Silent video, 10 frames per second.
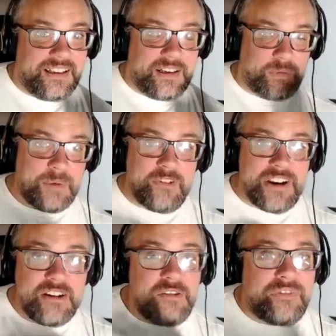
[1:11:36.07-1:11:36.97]
when we're
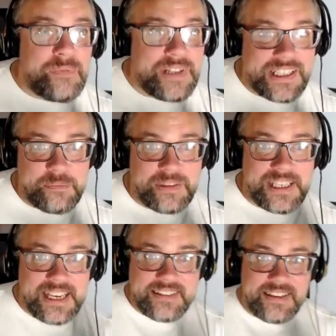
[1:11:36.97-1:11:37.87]
in an unfamiliar
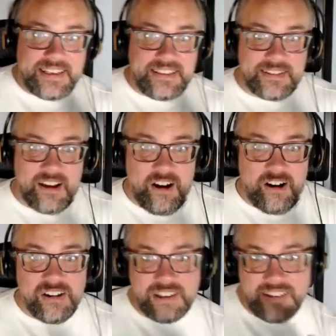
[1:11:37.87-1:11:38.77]
place and it's
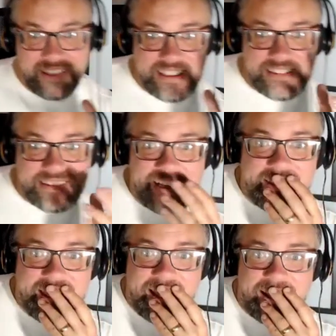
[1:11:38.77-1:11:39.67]
dark and things
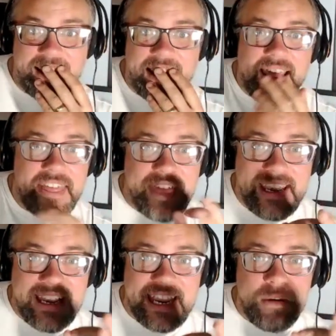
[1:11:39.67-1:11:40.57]
like that,
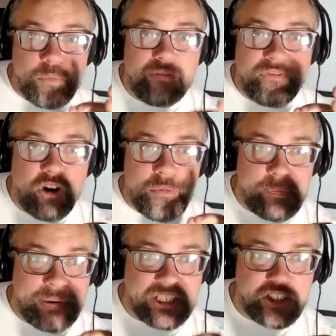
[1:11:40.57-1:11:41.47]
then it will form a
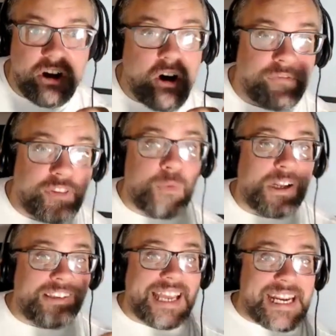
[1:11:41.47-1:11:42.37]
picture of the
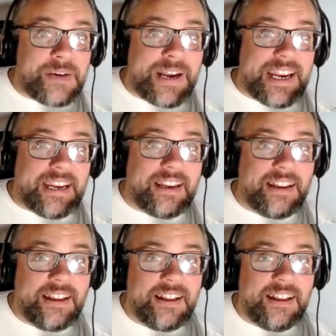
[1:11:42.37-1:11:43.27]
world anyway.
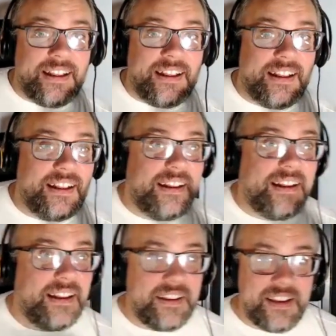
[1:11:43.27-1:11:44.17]

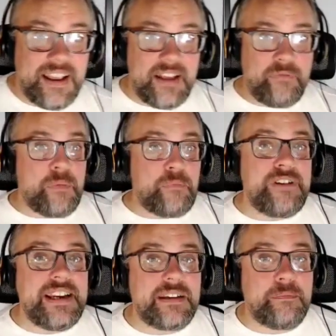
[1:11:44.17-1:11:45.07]
And if we're
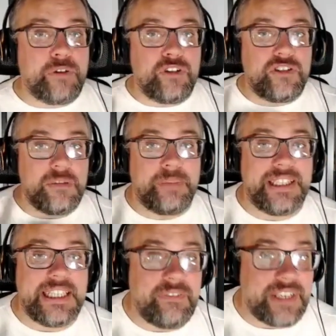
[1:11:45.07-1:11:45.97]
presupposed to
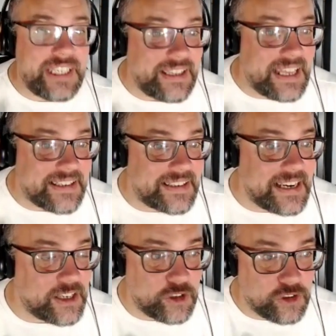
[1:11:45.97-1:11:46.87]
believing in, let's
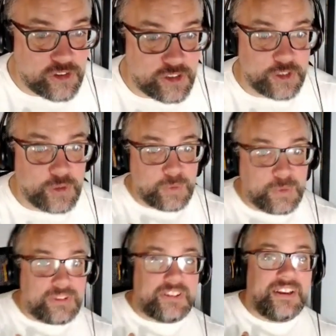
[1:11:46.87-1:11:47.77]
say, ghosts and
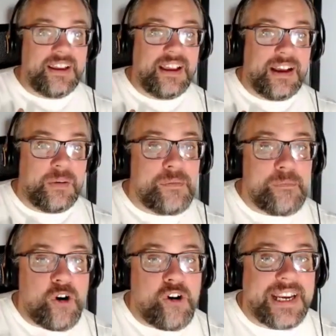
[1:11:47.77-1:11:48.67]
ghouls, we're
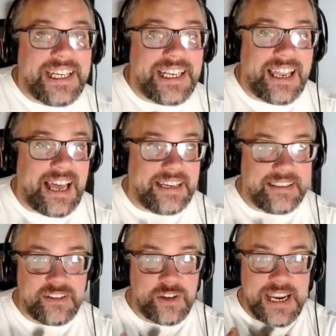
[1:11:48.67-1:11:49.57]
more inclined
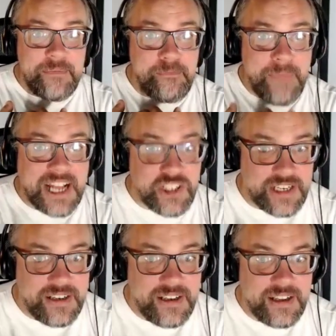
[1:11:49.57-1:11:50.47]
to
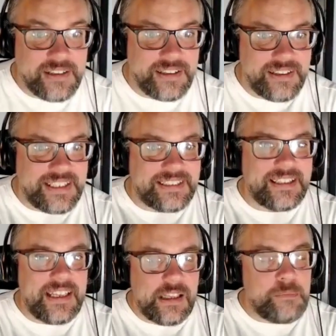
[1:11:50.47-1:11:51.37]
imagine that this
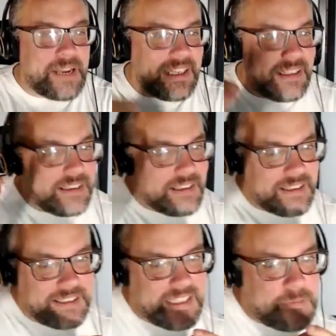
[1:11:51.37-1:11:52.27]
little bit
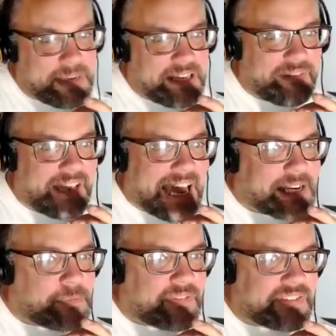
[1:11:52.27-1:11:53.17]
of
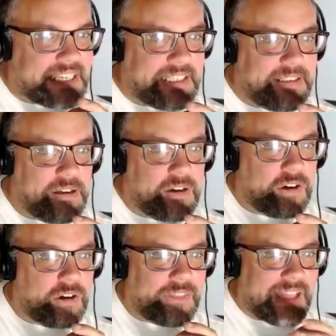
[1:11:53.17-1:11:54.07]
light we've seen,
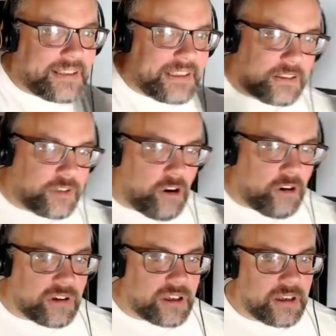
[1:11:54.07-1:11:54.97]
or that little
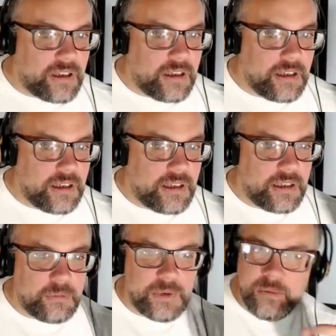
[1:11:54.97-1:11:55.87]
knock,
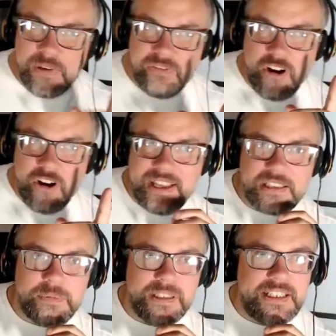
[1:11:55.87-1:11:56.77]
well, we've got an
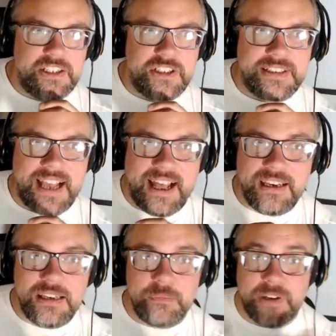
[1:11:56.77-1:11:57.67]
explanation to
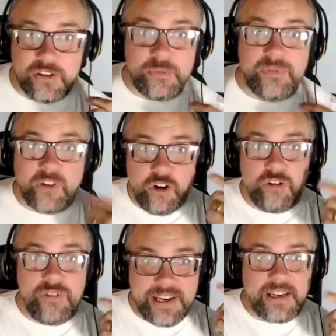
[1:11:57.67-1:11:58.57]
hand because we've
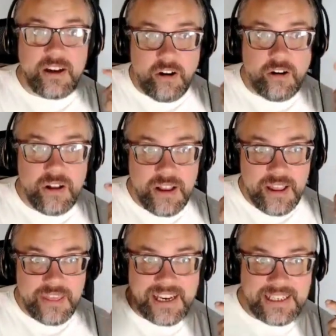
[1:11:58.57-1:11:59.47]
already got that